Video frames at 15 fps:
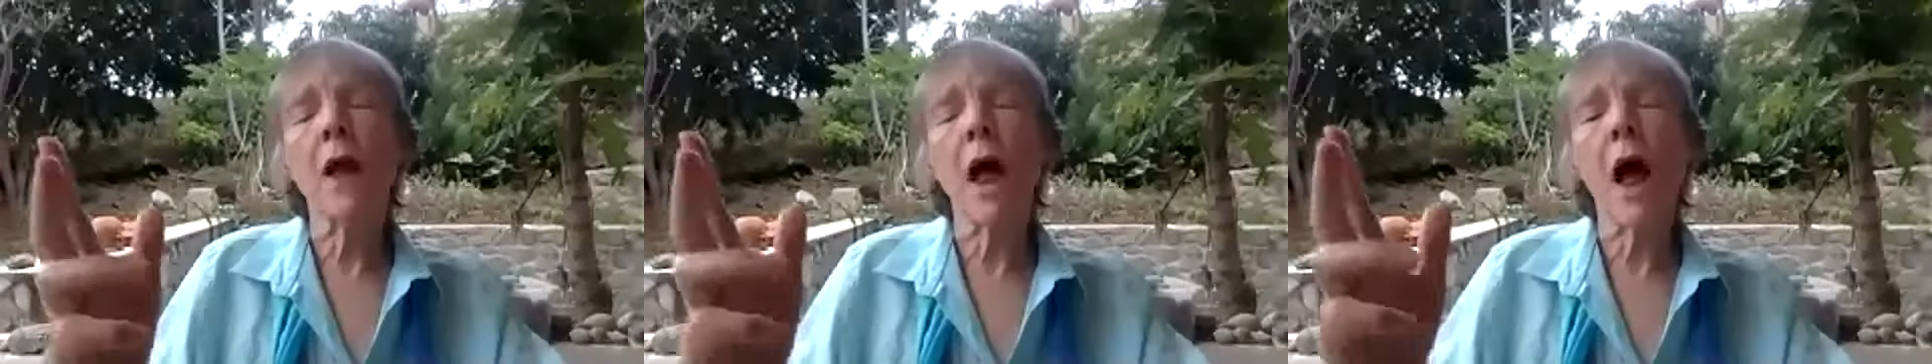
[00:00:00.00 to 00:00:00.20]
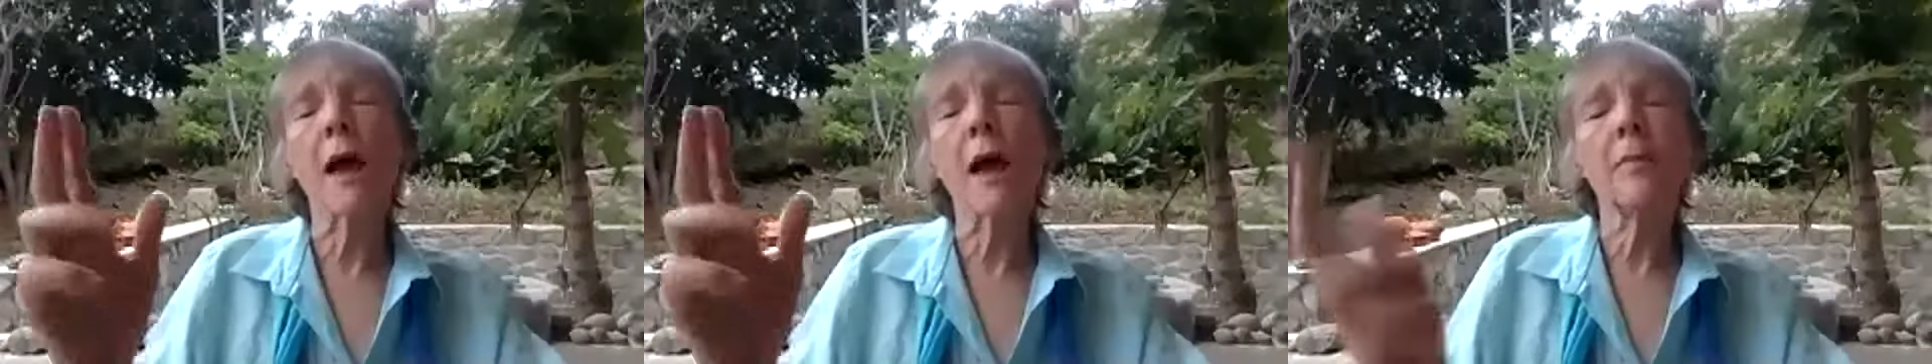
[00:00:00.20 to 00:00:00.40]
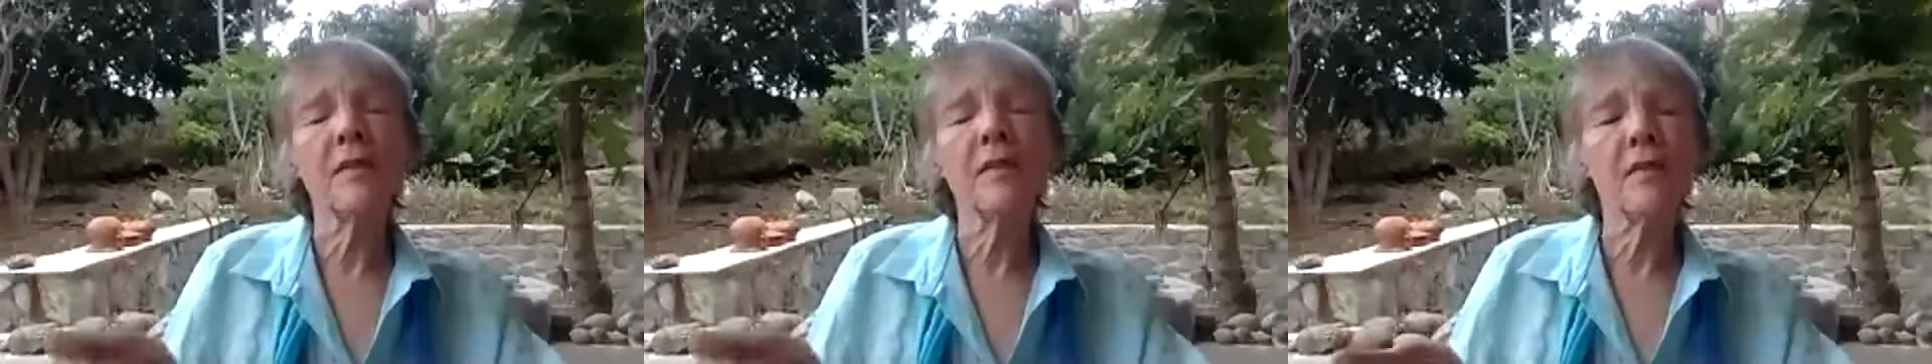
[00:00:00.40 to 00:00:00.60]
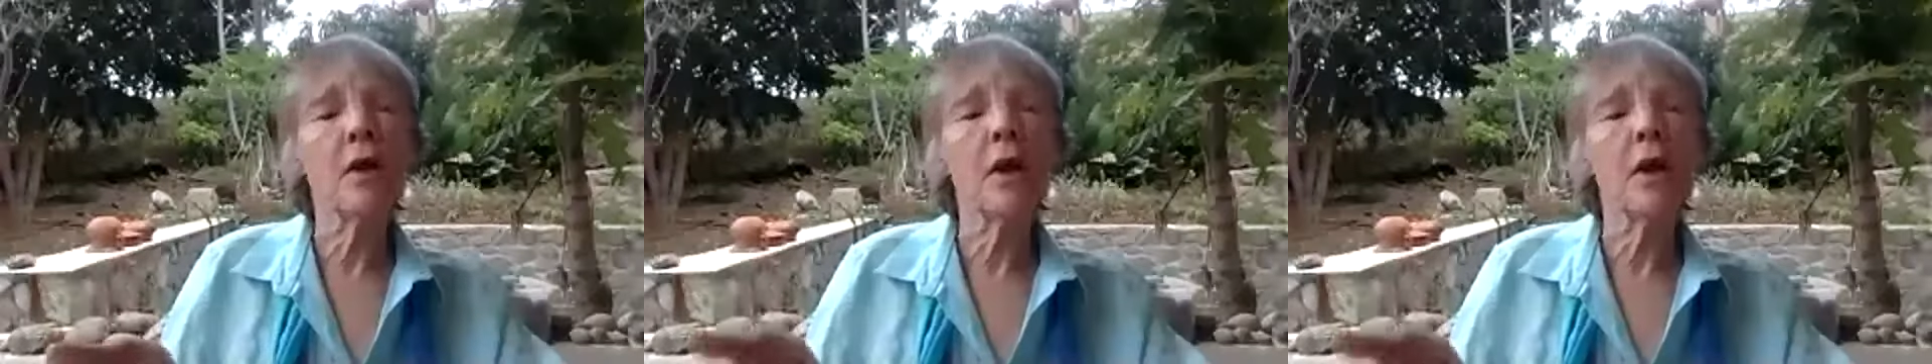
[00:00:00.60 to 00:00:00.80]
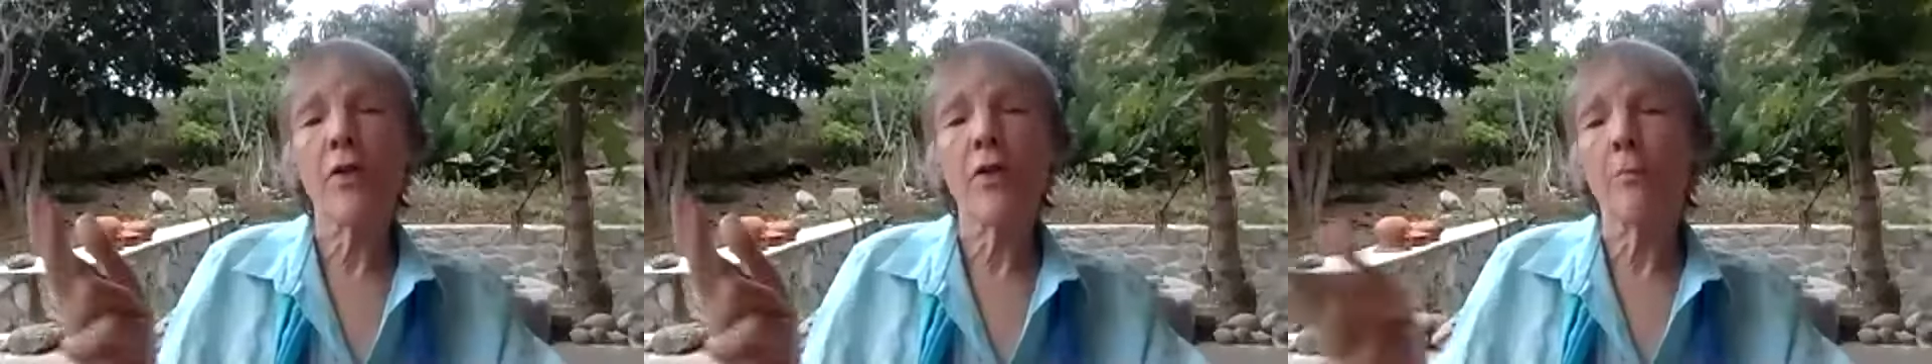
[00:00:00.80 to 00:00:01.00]
still
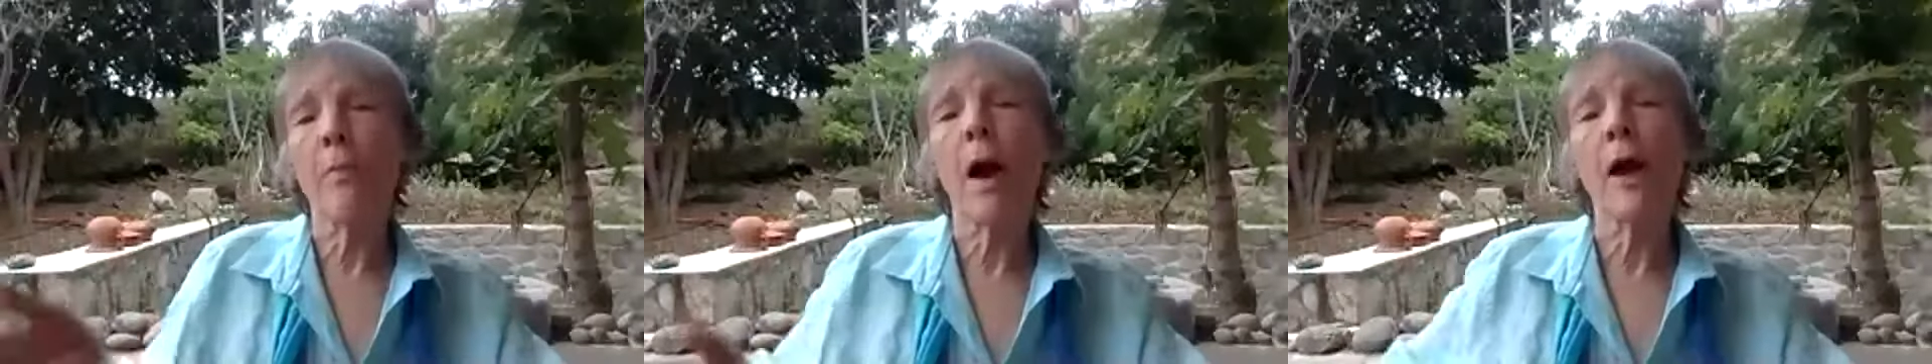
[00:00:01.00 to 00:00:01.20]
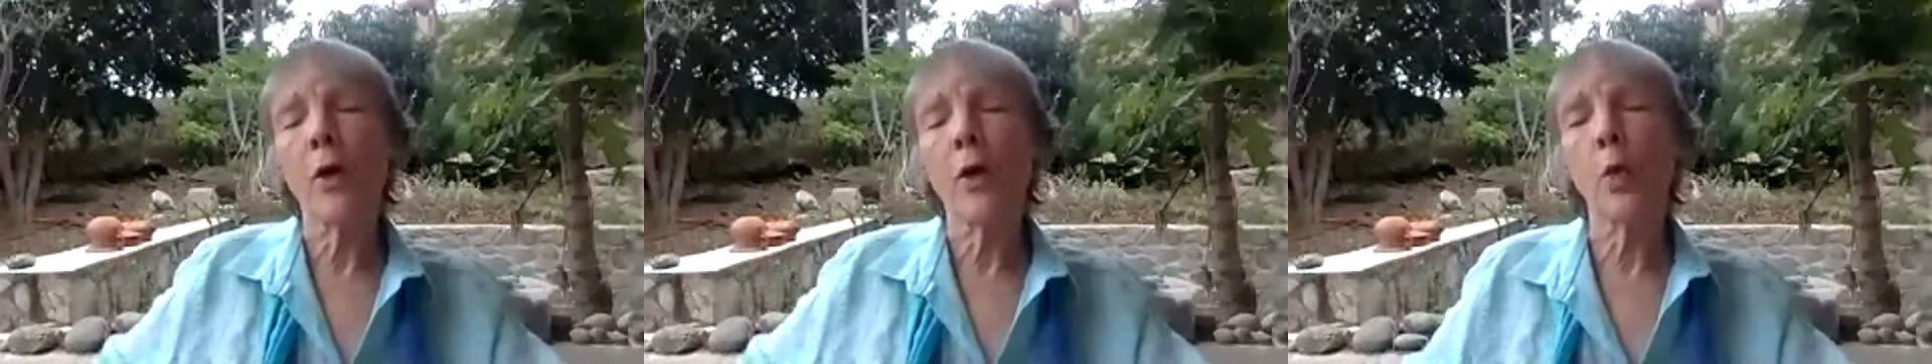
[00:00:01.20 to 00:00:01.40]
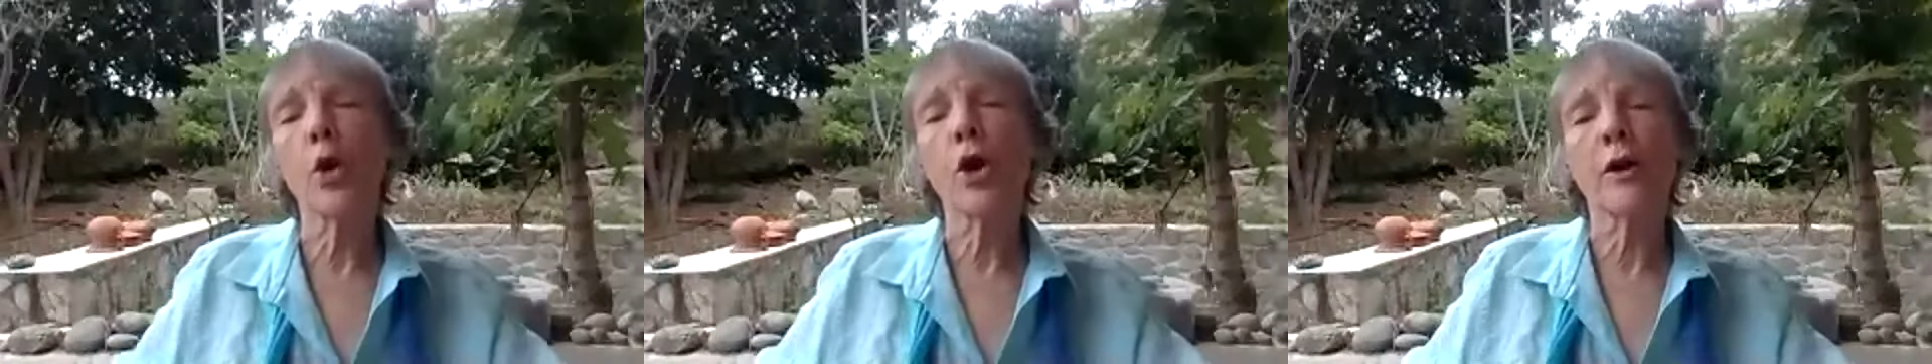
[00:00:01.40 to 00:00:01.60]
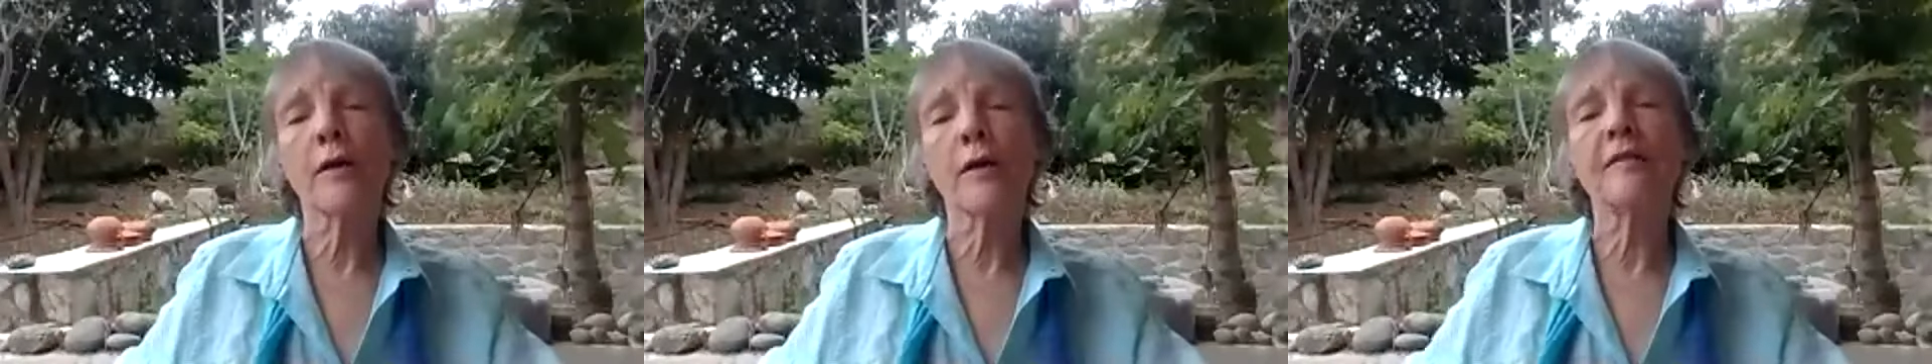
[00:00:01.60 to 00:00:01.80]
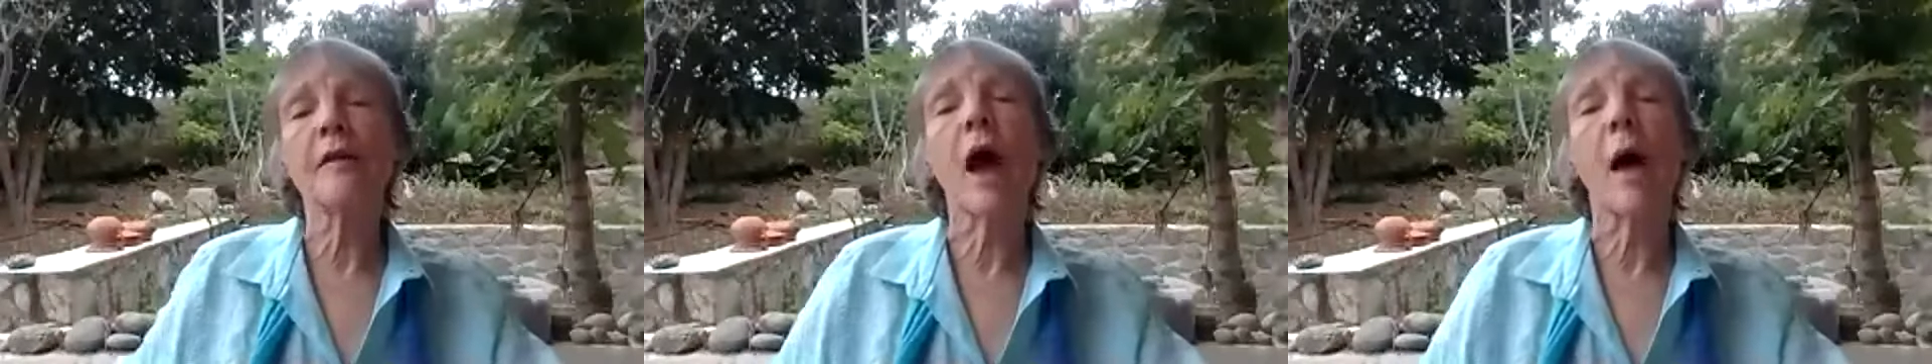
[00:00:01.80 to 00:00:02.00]
of the mind that we're going to
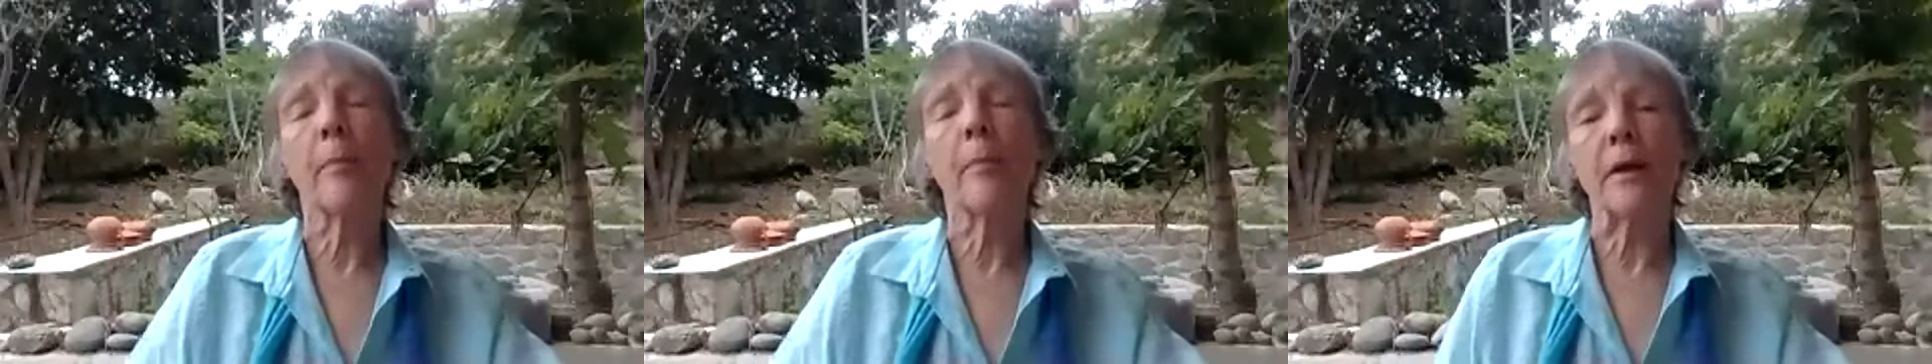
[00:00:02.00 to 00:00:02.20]
stop it.